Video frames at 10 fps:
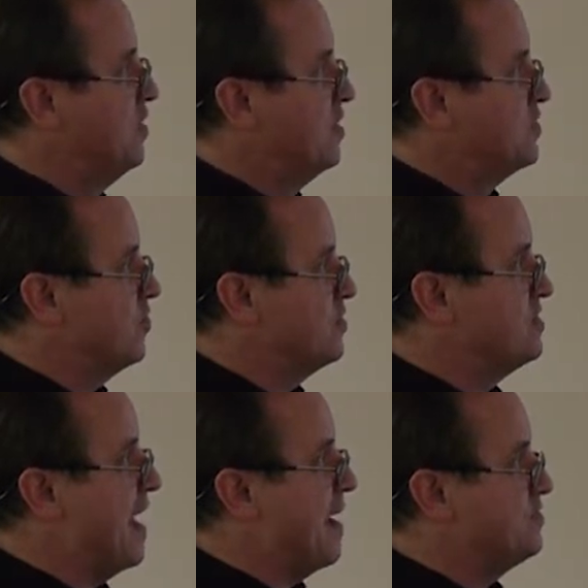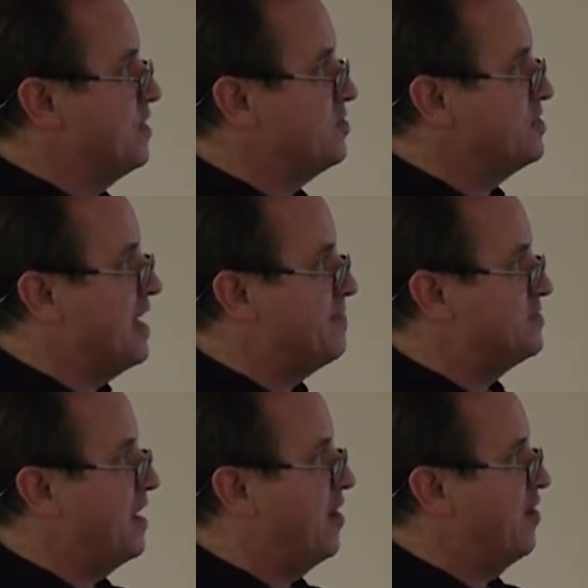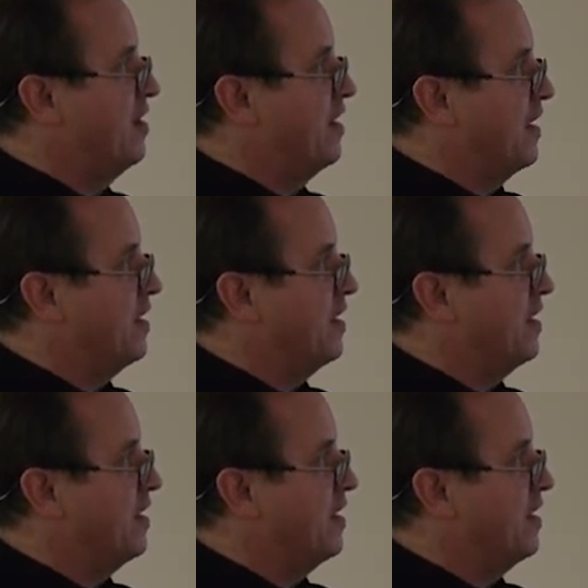So it snaps here, snaps there, and